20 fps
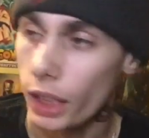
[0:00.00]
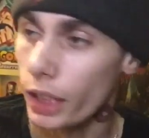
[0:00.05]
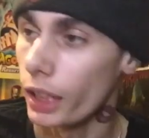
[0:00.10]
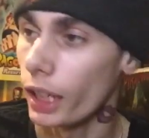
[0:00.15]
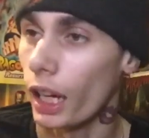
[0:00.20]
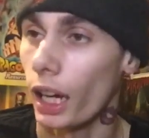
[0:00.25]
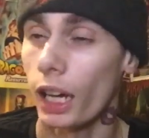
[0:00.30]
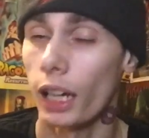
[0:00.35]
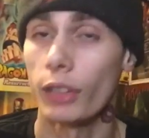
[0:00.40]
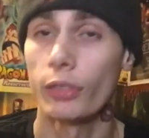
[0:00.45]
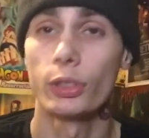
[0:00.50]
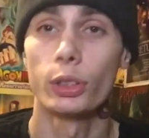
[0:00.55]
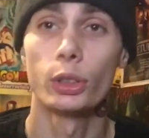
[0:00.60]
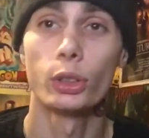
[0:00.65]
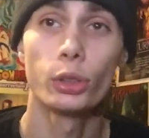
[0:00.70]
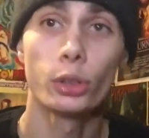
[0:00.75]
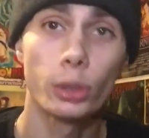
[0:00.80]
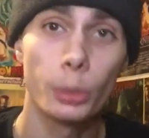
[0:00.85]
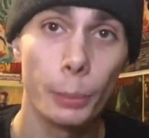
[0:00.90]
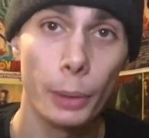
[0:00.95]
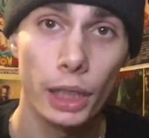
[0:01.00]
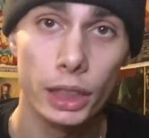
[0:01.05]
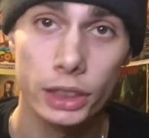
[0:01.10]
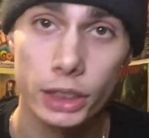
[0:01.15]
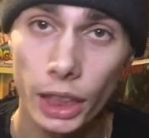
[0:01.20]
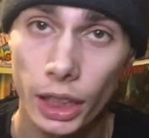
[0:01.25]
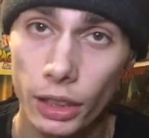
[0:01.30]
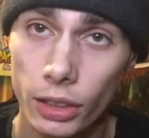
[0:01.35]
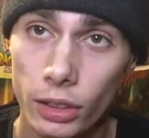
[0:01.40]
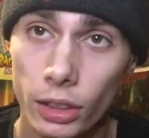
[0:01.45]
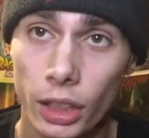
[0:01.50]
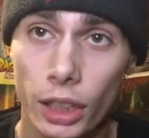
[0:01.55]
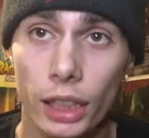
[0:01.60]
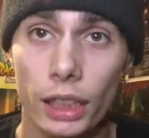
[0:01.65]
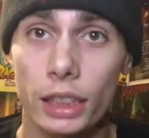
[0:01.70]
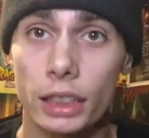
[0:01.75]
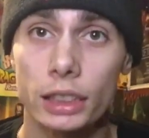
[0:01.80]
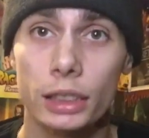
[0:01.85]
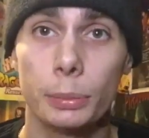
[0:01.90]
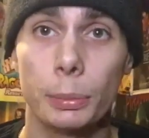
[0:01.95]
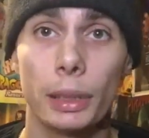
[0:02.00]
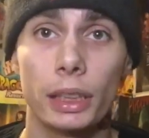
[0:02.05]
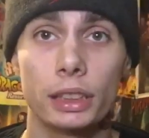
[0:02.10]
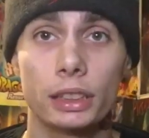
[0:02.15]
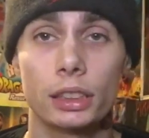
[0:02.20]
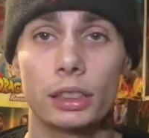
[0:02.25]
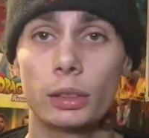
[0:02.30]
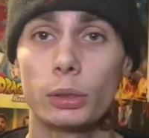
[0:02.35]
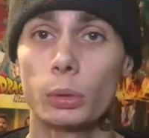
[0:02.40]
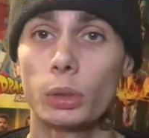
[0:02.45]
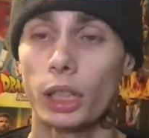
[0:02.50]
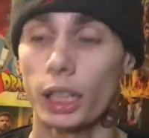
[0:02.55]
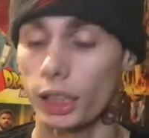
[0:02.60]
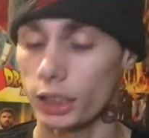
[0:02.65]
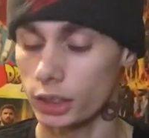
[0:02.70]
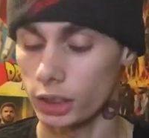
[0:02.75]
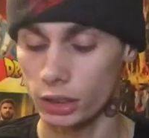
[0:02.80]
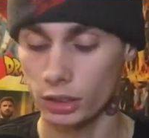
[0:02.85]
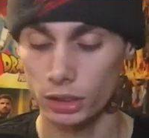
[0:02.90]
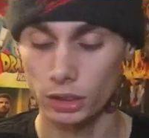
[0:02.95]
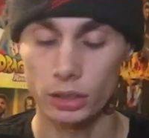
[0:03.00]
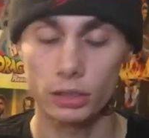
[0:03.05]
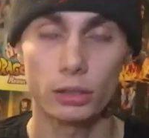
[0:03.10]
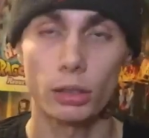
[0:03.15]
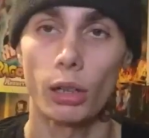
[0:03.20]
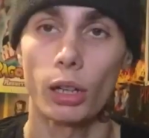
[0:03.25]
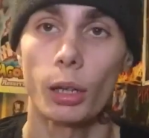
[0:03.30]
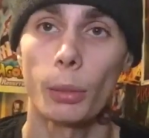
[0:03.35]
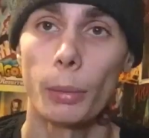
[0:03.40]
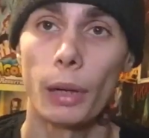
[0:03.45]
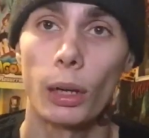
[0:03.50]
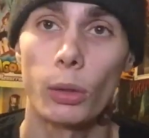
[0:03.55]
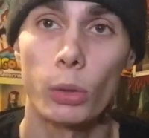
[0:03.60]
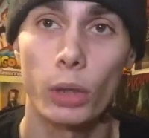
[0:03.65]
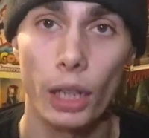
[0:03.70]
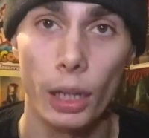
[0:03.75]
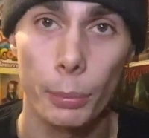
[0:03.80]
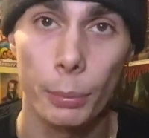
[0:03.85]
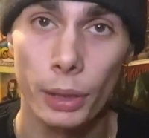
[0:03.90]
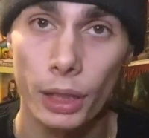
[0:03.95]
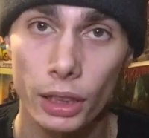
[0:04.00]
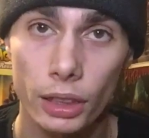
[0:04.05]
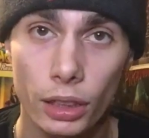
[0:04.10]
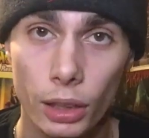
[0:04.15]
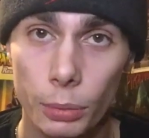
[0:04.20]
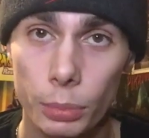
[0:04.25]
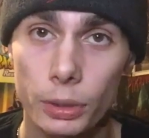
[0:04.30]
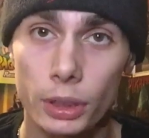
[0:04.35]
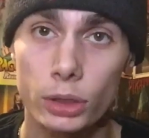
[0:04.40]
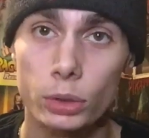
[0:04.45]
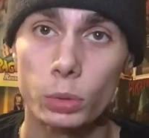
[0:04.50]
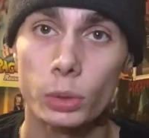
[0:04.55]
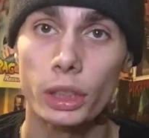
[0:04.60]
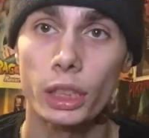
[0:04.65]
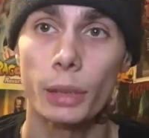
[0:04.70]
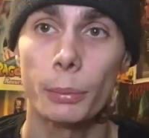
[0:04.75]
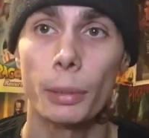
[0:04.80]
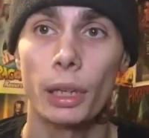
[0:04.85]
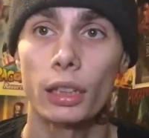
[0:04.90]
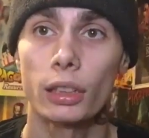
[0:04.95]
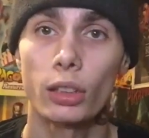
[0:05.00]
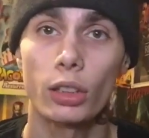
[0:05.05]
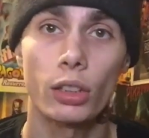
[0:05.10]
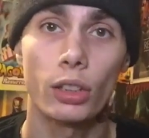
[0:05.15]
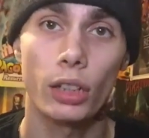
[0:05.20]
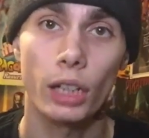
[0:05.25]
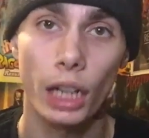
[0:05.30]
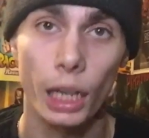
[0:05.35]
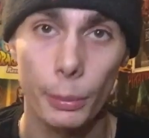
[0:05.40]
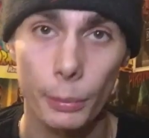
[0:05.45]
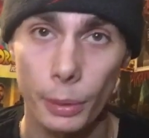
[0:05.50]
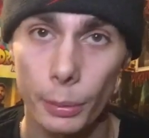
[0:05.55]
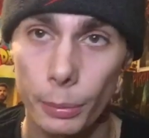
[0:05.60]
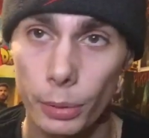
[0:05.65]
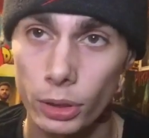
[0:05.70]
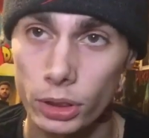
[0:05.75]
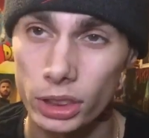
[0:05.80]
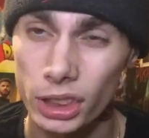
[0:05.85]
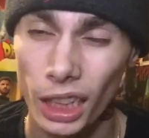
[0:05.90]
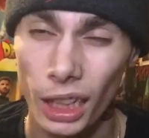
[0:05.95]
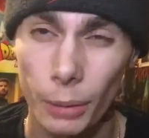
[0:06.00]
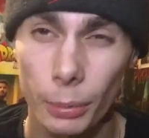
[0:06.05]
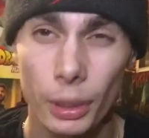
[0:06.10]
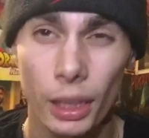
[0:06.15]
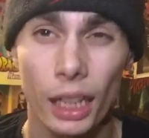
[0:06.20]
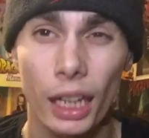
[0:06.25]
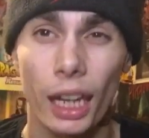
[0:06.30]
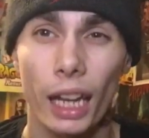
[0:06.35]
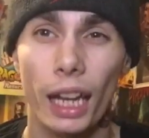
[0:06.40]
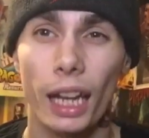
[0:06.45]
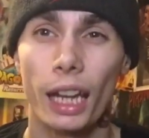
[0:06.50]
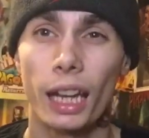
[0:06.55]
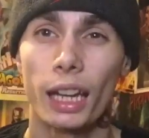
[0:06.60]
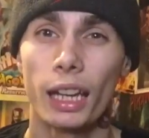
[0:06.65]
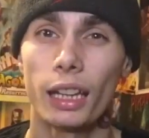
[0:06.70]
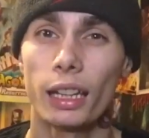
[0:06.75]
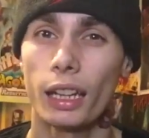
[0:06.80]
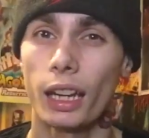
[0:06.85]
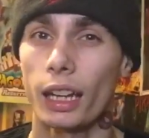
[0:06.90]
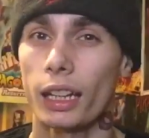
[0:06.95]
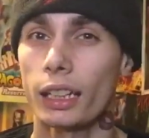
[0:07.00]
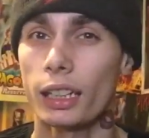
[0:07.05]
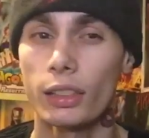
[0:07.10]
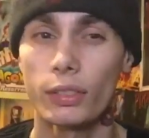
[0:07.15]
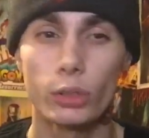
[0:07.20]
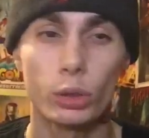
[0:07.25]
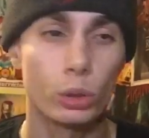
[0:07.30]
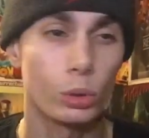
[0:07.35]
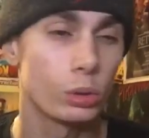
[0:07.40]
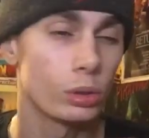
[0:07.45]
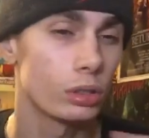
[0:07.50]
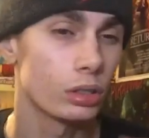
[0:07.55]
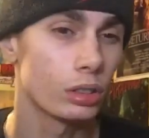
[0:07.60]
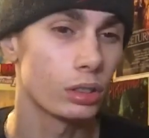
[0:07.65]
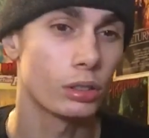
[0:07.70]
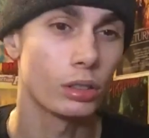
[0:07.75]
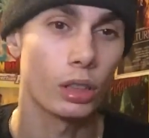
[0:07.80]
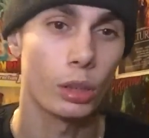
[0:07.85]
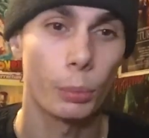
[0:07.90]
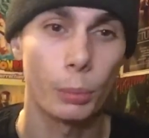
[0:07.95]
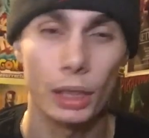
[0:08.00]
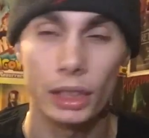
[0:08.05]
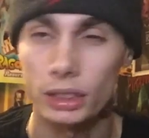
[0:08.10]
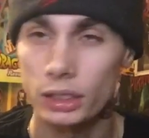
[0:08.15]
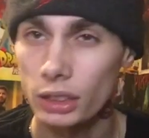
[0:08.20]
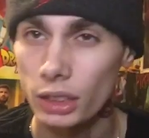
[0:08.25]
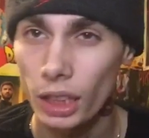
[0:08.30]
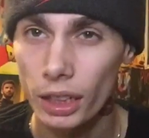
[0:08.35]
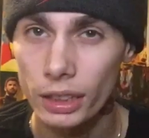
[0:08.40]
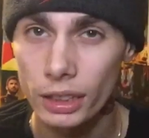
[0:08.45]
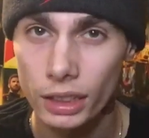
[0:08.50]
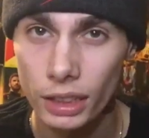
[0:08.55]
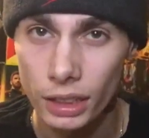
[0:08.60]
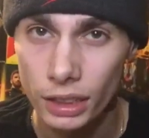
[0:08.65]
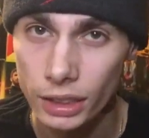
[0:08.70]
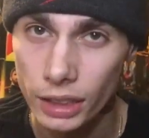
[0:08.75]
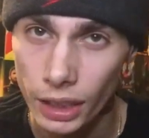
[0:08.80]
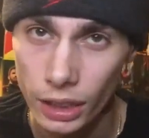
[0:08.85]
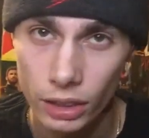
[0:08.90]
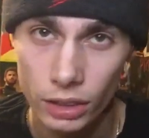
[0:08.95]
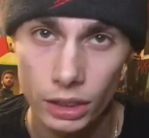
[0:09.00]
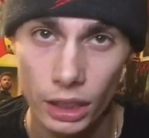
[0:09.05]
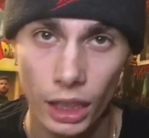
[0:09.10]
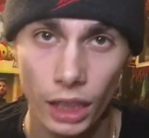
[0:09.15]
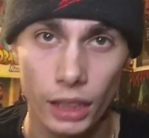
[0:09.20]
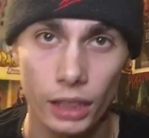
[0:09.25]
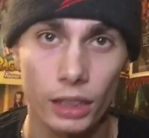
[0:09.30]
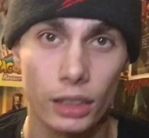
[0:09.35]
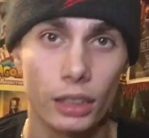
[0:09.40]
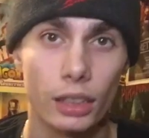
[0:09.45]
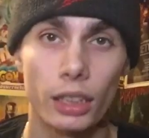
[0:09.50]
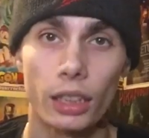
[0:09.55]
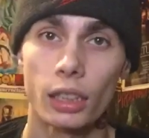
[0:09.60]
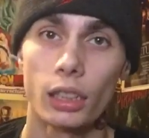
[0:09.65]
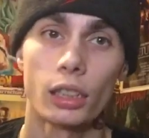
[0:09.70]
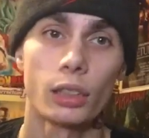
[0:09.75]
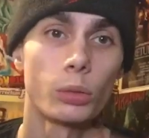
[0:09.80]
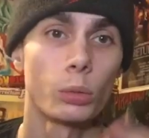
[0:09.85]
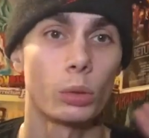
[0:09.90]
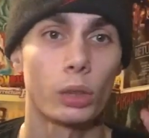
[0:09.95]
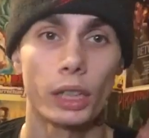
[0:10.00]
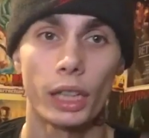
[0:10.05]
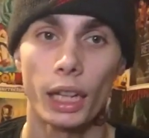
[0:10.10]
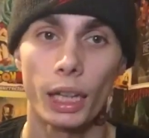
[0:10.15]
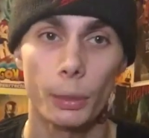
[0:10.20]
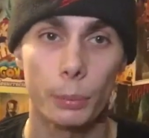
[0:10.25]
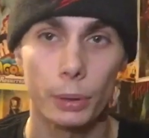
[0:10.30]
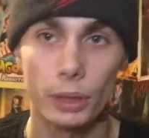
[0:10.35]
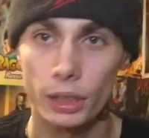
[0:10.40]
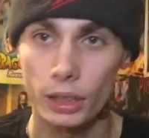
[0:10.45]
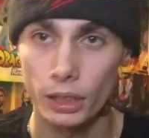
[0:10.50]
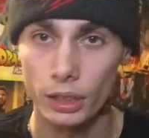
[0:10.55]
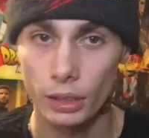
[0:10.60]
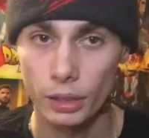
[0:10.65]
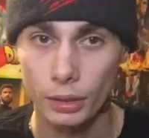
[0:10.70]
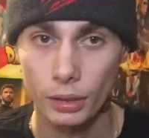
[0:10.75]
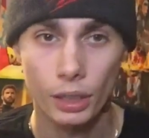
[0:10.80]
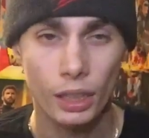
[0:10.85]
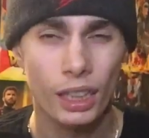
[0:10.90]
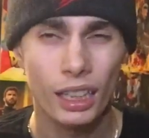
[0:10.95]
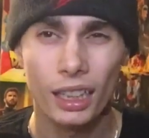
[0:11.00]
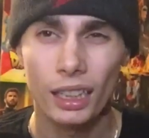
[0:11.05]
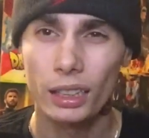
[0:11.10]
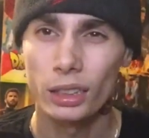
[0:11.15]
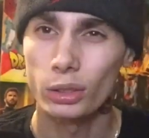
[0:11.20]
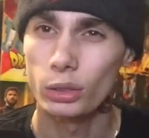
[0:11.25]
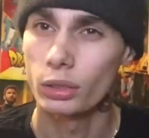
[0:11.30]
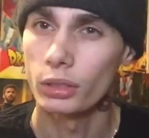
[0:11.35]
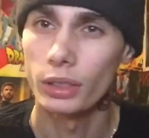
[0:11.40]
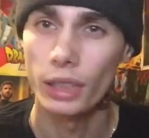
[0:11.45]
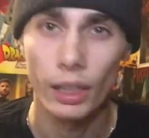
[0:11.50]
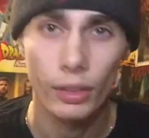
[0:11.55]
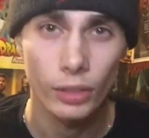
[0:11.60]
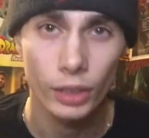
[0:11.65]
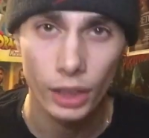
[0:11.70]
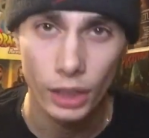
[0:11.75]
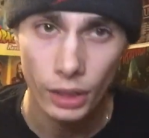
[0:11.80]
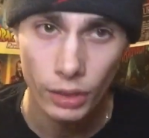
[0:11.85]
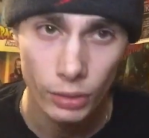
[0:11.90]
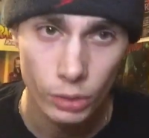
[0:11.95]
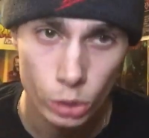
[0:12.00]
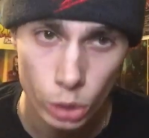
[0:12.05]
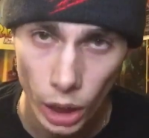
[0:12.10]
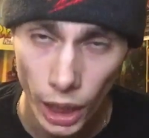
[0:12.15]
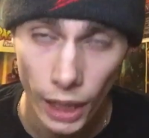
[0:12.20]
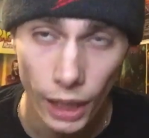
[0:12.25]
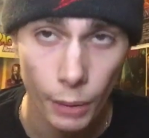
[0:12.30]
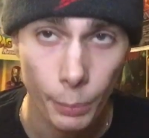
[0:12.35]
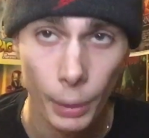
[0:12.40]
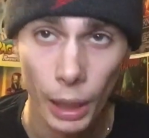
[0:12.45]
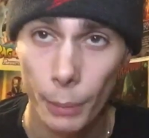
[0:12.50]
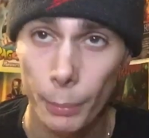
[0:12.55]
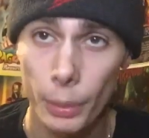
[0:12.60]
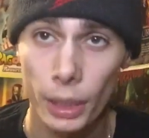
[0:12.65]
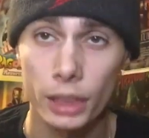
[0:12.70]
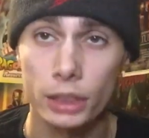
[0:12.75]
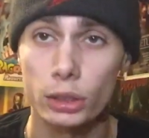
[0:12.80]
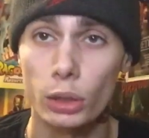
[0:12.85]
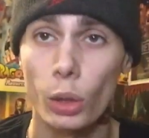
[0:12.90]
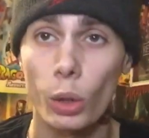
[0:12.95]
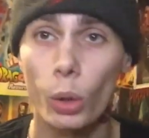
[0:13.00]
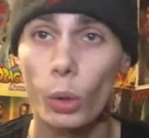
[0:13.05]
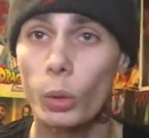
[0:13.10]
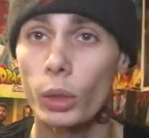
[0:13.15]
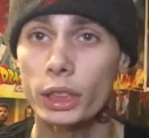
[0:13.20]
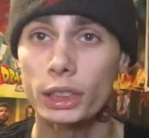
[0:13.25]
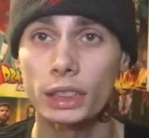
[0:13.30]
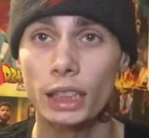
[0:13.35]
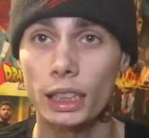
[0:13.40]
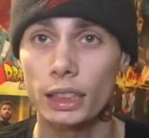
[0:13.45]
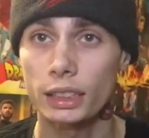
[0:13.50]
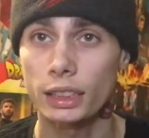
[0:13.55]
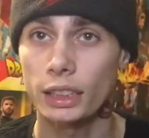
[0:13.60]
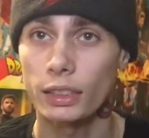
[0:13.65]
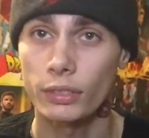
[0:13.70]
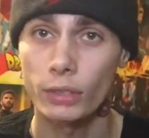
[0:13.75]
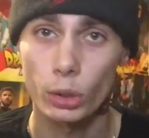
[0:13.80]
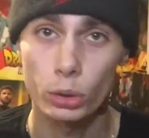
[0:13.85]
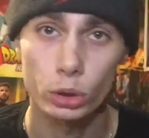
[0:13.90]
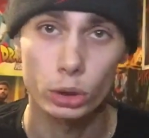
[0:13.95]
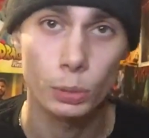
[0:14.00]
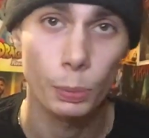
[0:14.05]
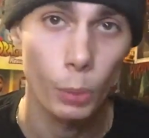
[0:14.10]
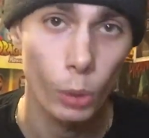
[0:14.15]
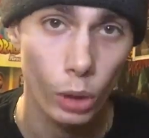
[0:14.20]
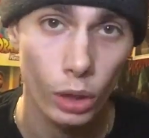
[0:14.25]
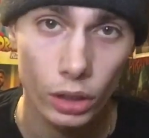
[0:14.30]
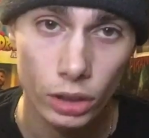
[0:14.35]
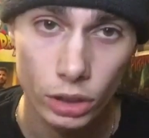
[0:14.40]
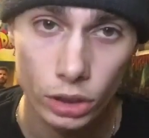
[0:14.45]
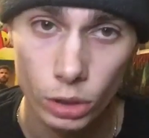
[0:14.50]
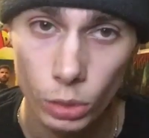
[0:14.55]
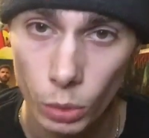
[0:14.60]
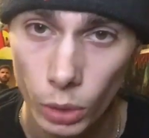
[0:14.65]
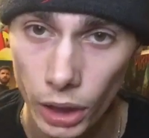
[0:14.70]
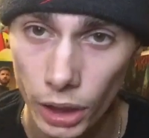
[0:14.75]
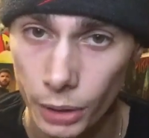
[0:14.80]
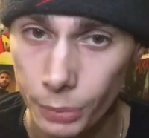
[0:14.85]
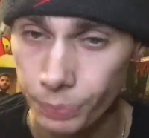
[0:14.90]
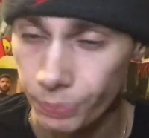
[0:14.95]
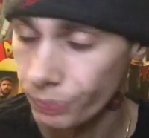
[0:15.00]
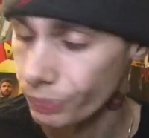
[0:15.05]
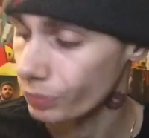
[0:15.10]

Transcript: Now, if you're new to my channel, this is basically where I just talk about what I picked up this week at my local comic book shop, and I give you, you know, my slight details on it or what happened in it. Try my best always not to give no spoilers away,